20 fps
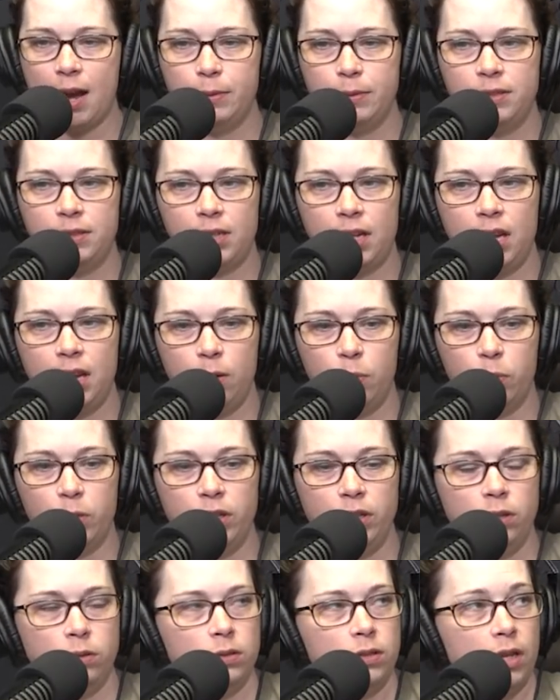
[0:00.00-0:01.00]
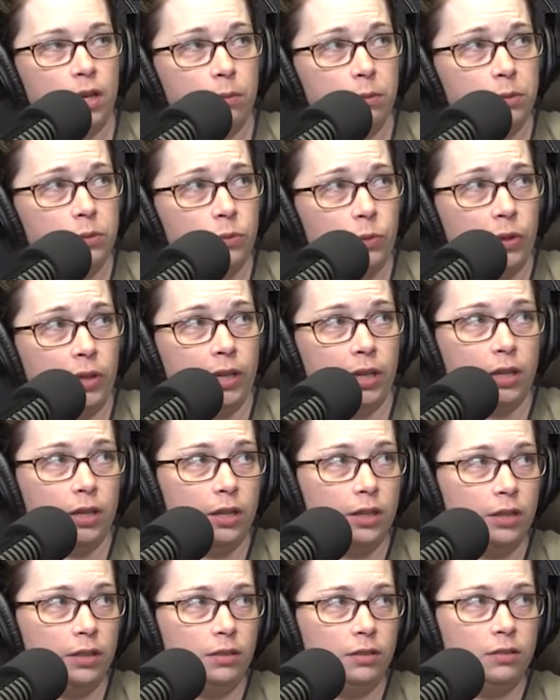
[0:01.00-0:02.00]
I would say what you said was really
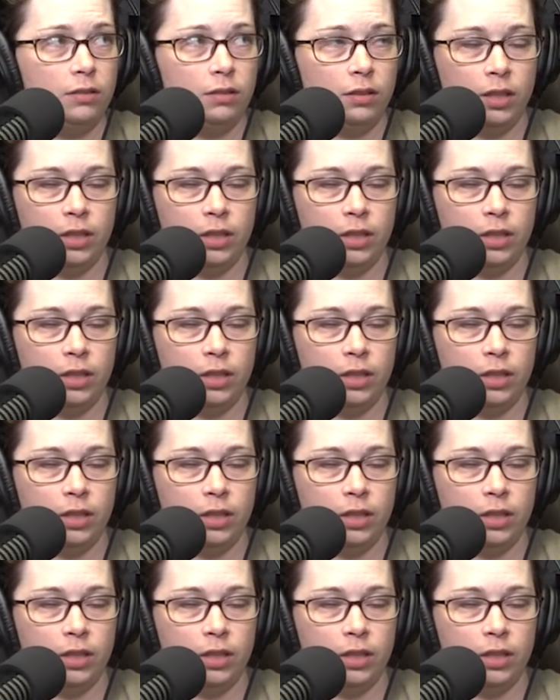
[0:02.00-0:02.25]
good.